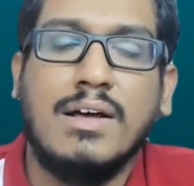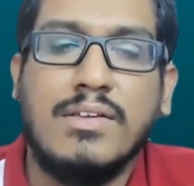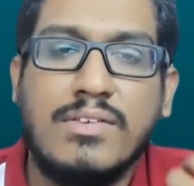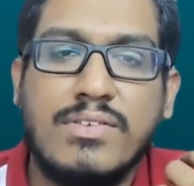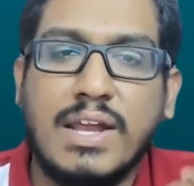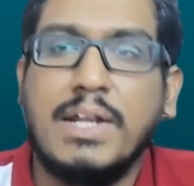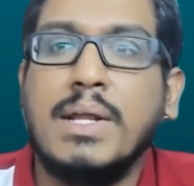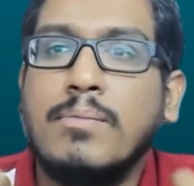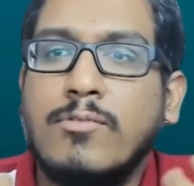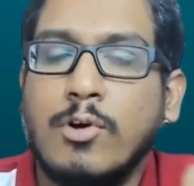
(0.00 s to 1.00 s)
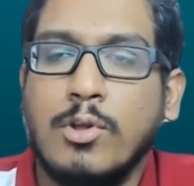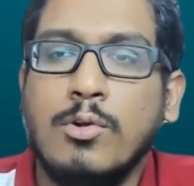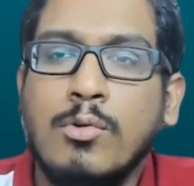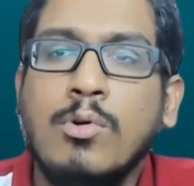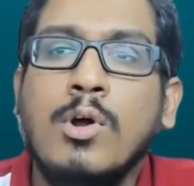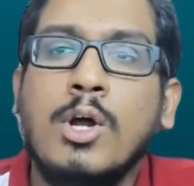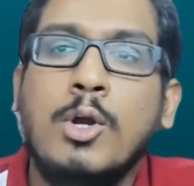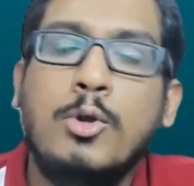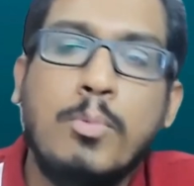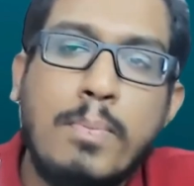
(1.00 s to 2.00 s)
setup for you
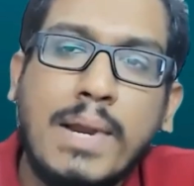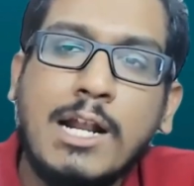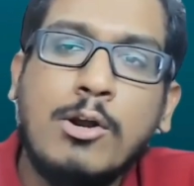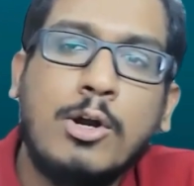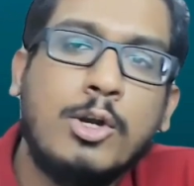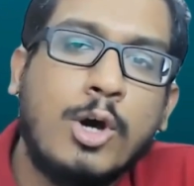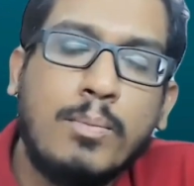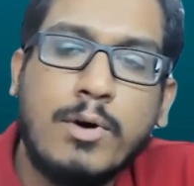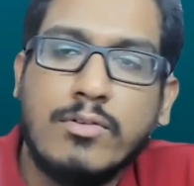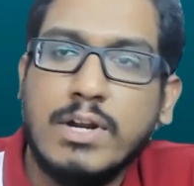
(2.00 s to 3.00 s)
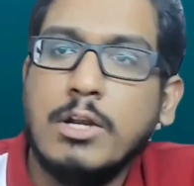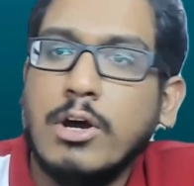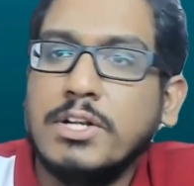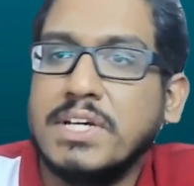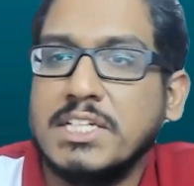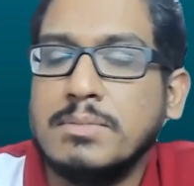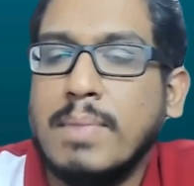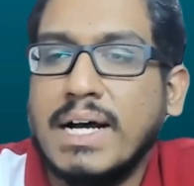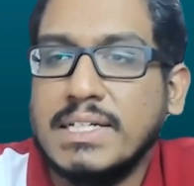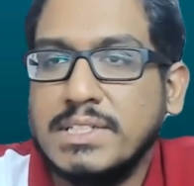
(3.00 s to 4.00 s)
to build on top of it your chess
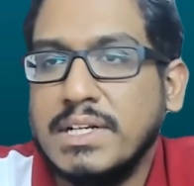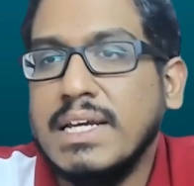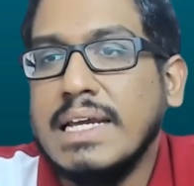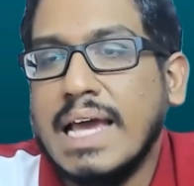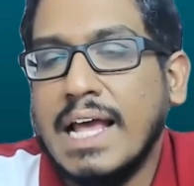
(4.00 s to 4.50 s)
mastery